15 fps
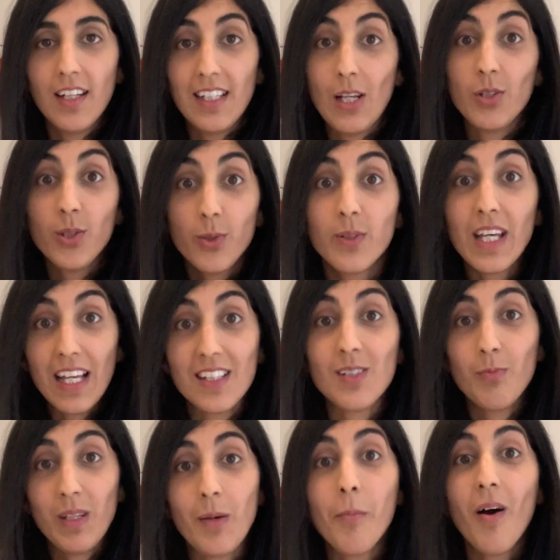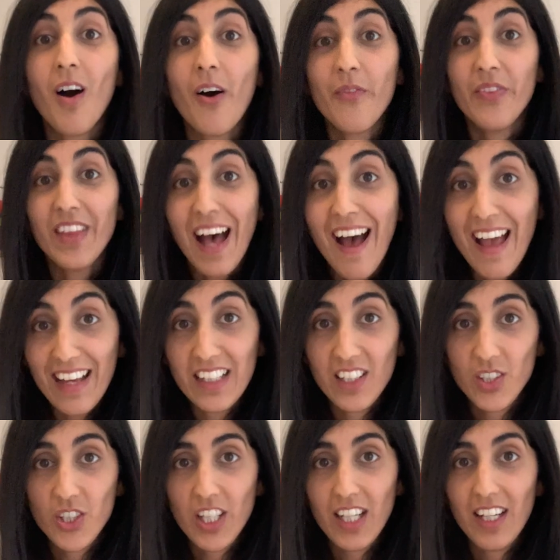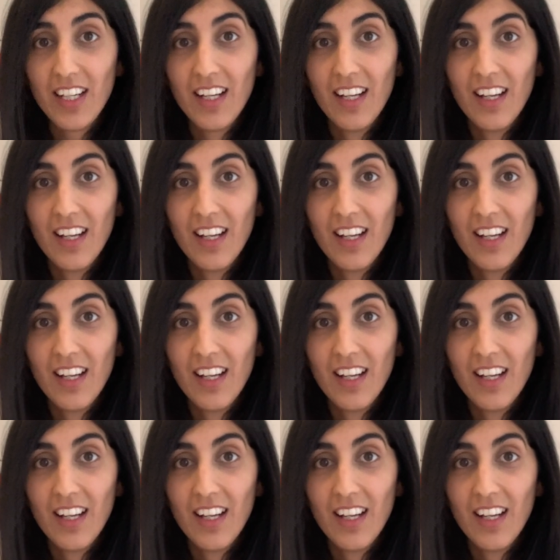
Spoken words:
Now you get to be a part of that energy